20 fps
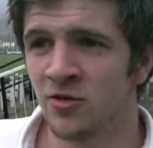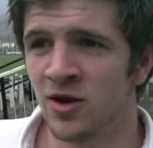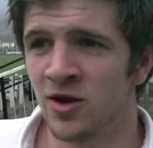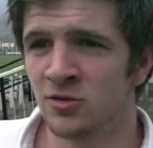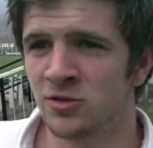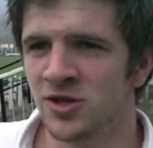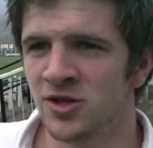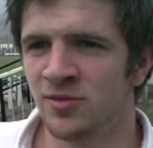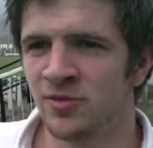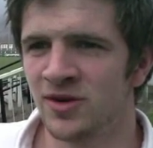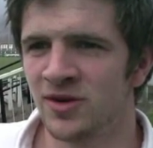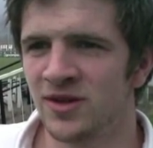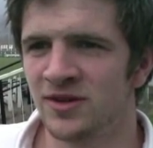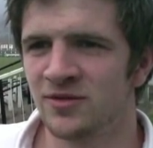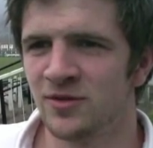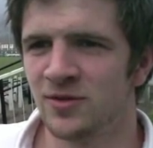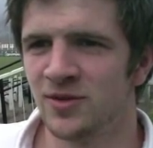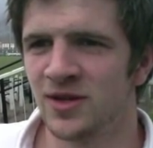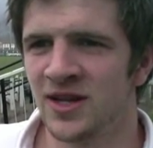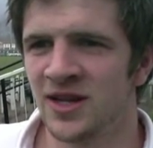Crowds
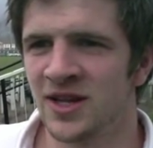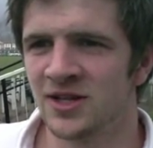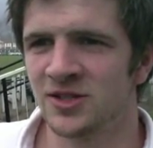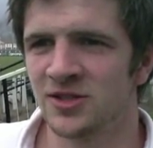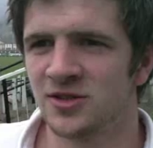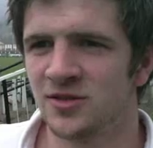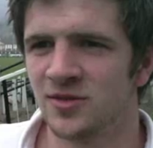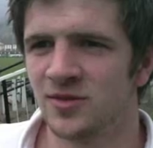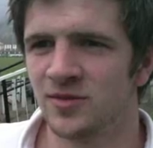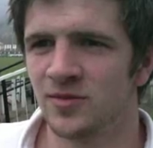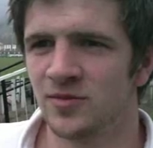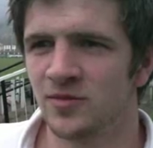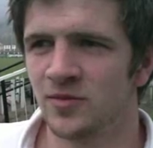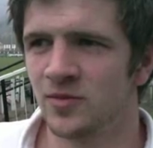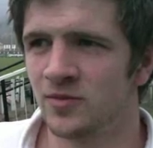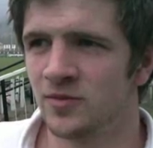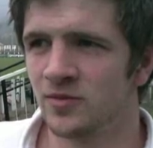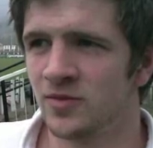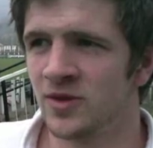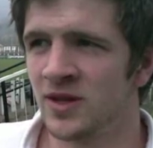unbelievable. That's
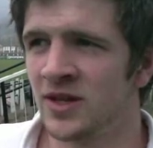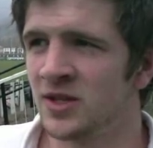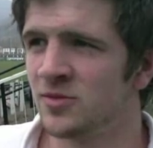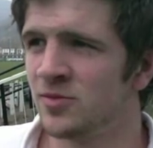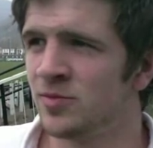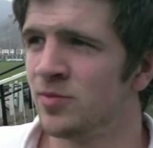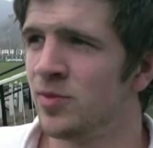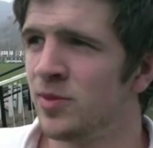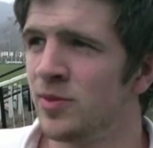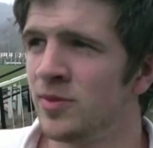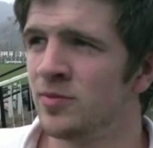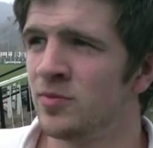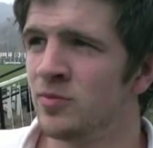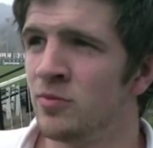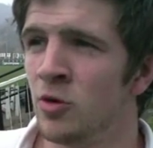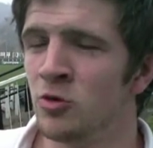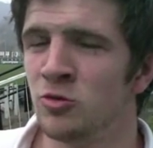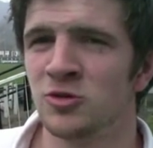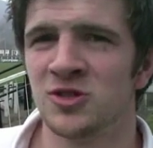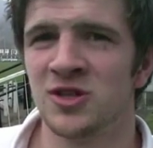
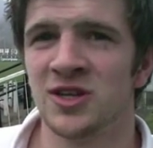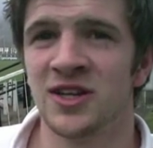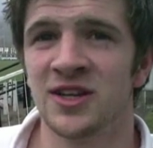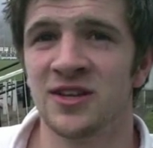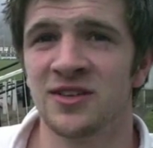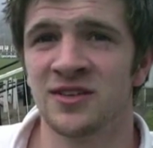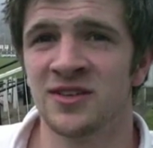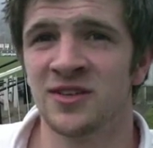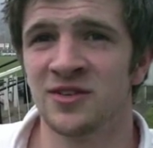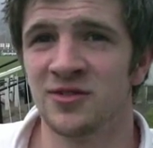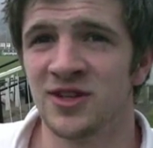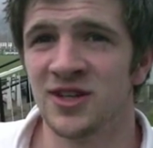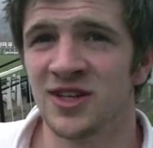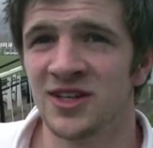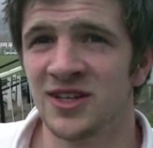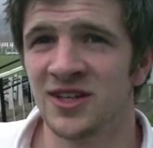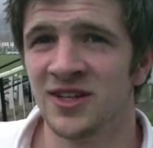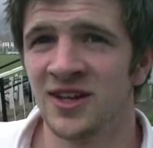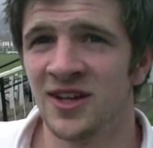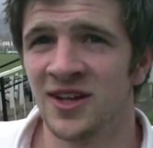mostly it, isn't it,
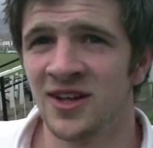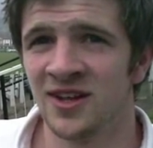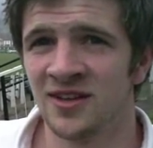really?